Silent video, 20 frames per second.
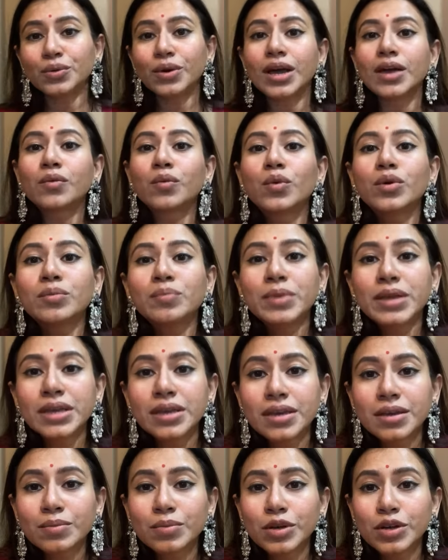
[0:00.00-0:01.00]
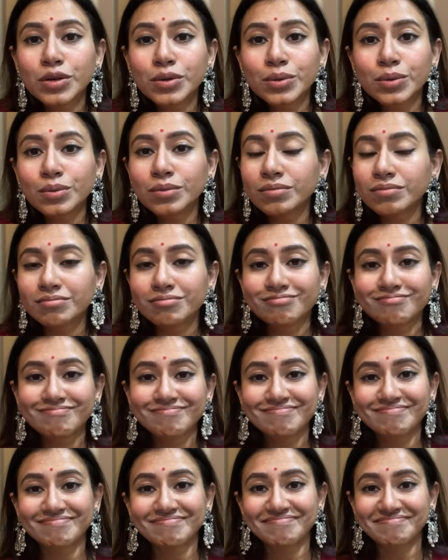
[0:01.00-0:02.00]
I won't be able to
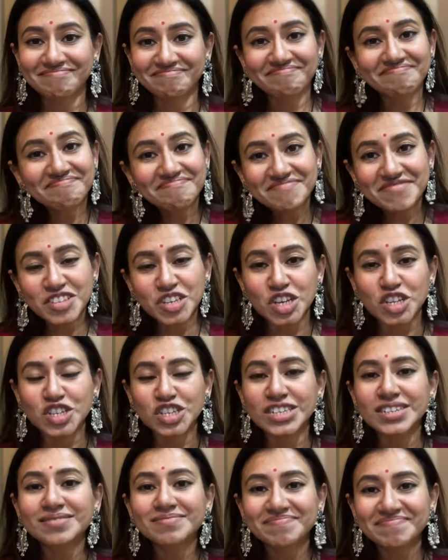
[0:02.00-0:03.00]
judge it.